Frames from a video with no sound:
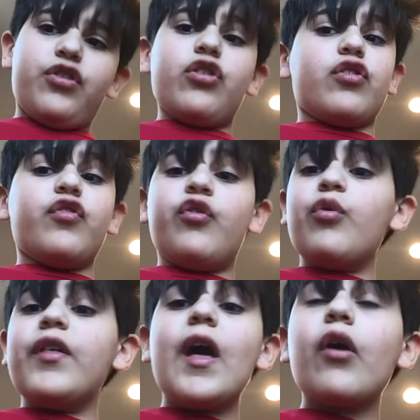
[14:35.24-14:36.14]
to do is
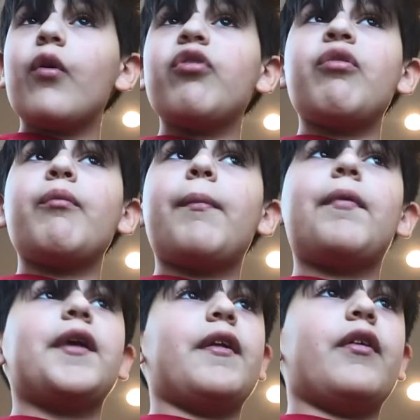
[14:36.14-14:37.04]
just do the
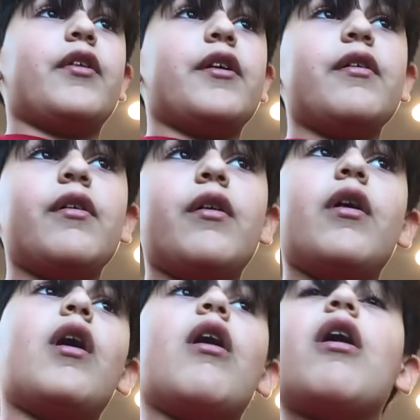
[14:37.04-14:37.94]
algorithm repeatedly
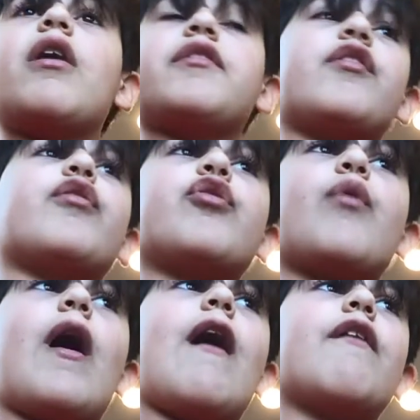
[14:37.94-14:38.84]

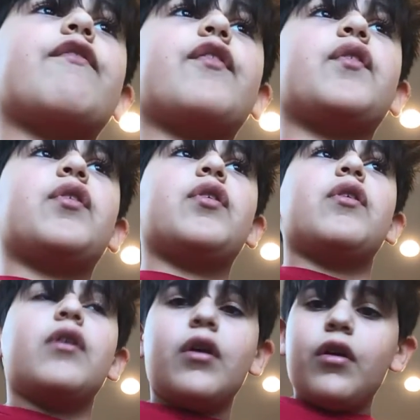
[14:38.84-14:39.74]
until you have
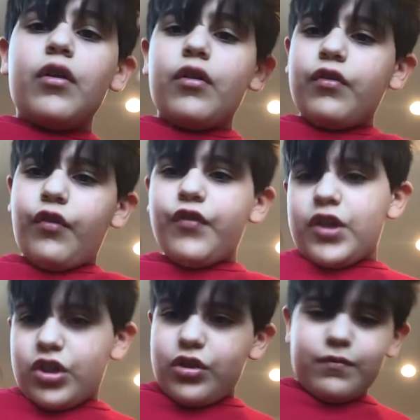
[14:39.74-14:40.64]

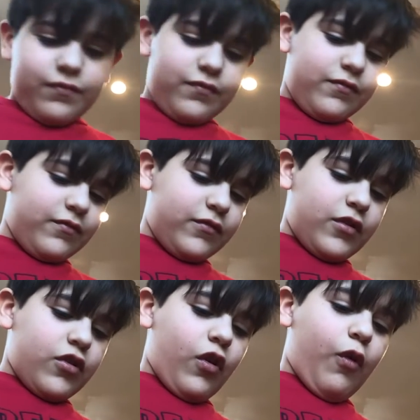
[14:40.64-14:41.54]
the fish.
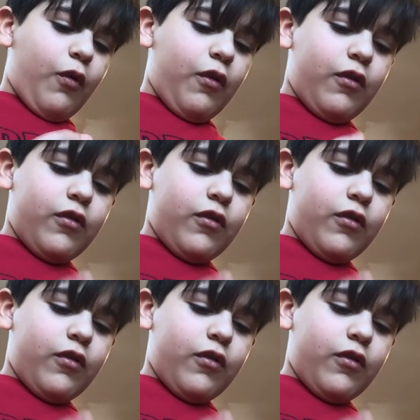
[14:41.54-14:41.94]
So